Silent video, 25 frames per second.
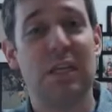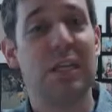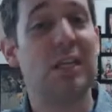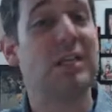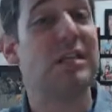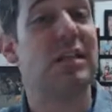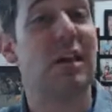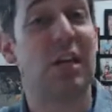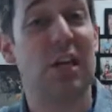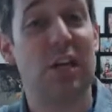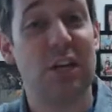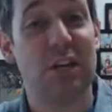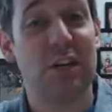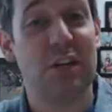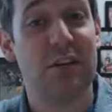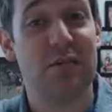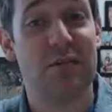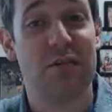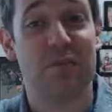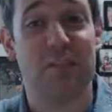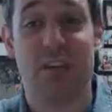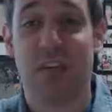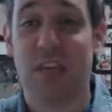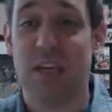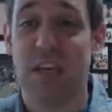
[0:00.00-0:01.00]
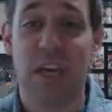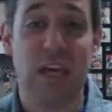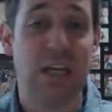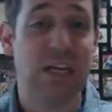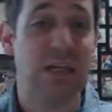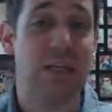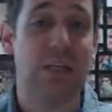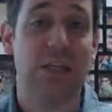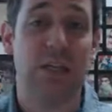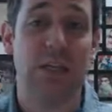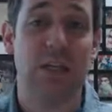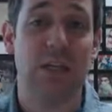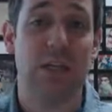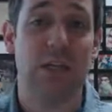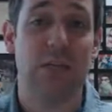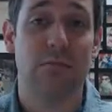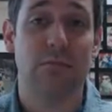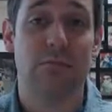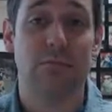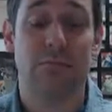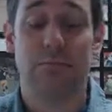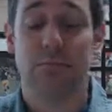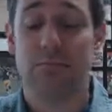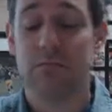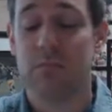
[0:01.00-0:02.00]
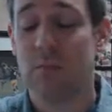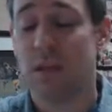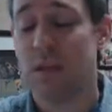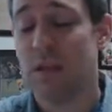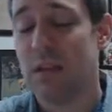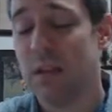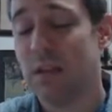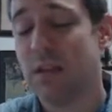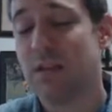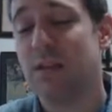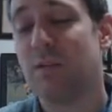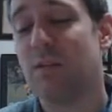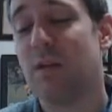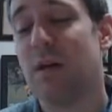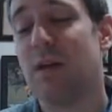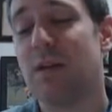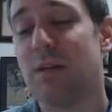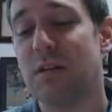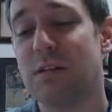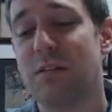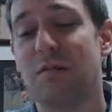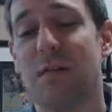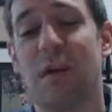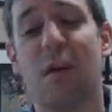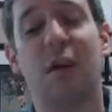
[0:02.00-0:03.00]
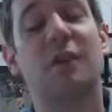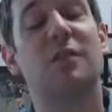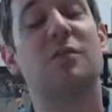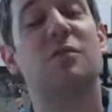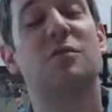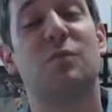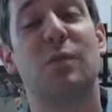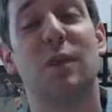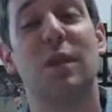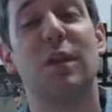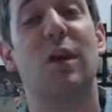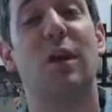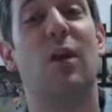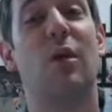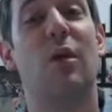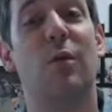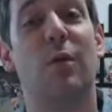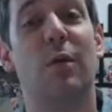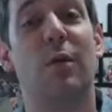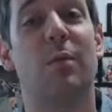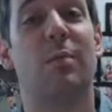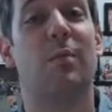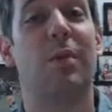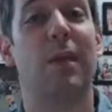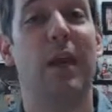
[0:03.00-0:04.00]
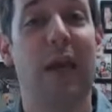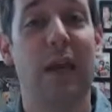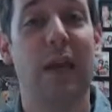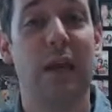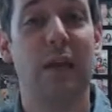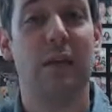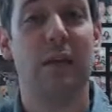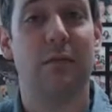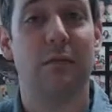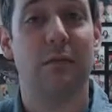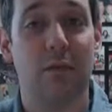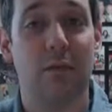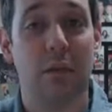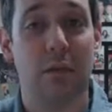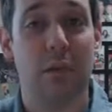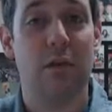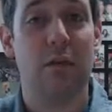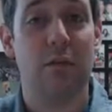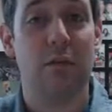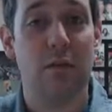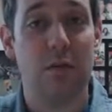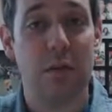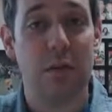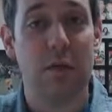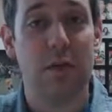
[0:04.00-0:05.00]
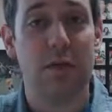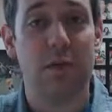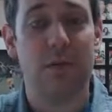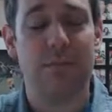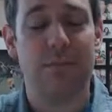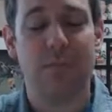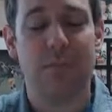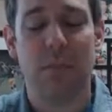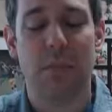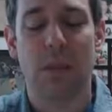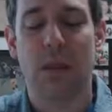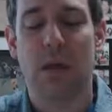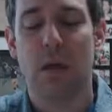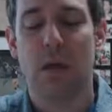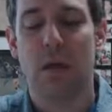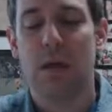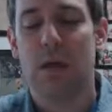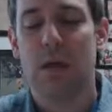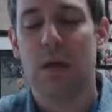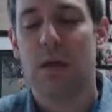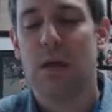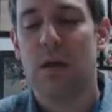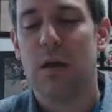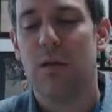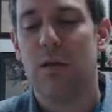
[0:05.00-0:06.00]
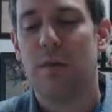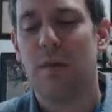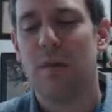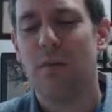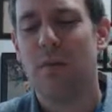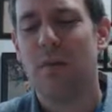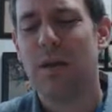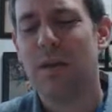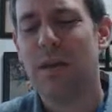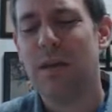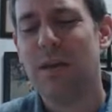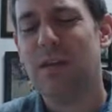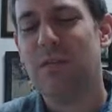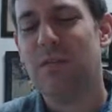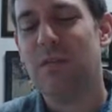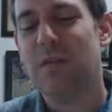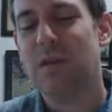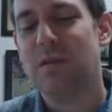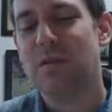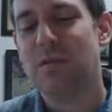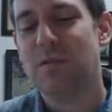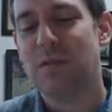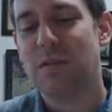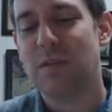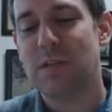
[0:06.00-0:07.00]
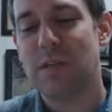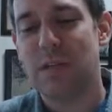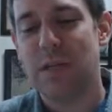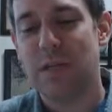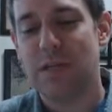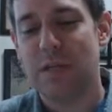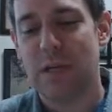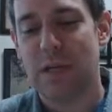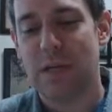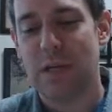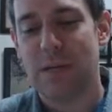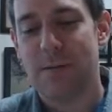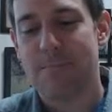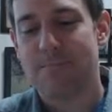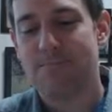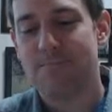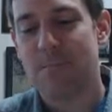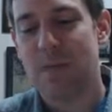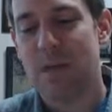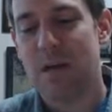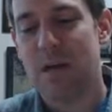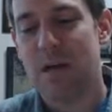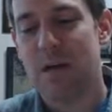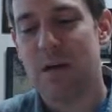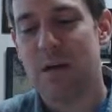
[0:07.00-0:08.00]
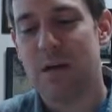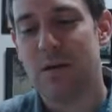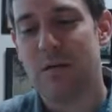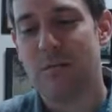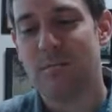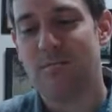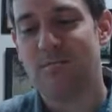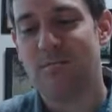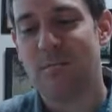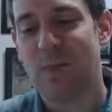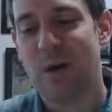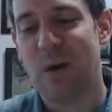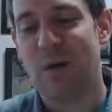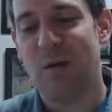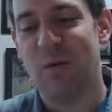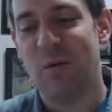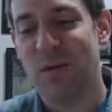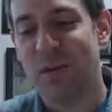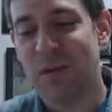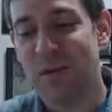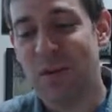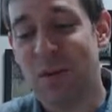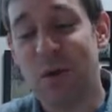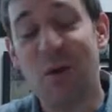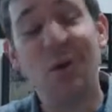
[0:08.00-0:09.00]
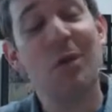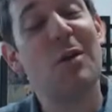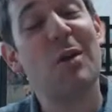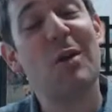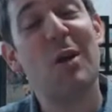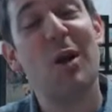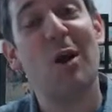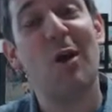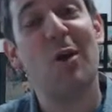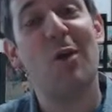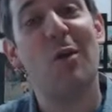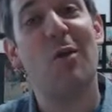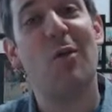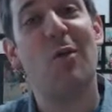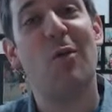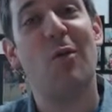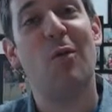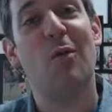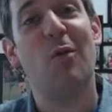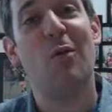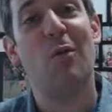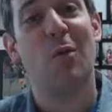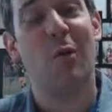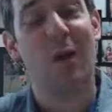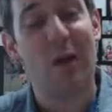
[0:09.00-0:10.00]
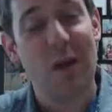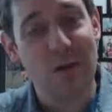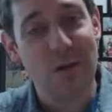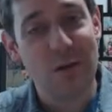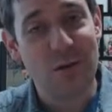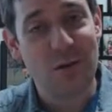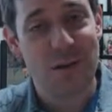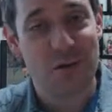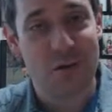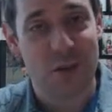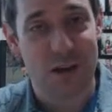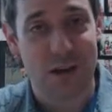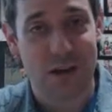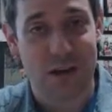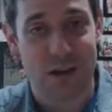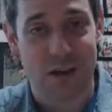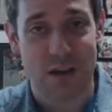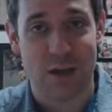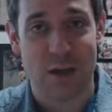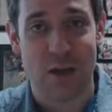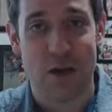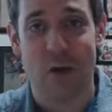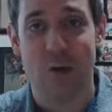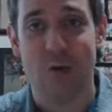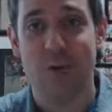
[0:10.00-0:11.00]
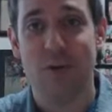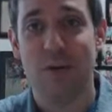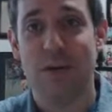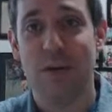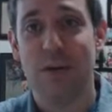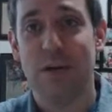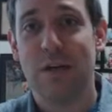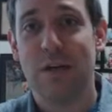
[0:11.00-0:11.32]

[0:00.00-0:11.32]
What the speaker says: $600 for the next year. And that's about as far as we go with planning for the new year. But we need to be strategic. When you don't know where you're trying to go,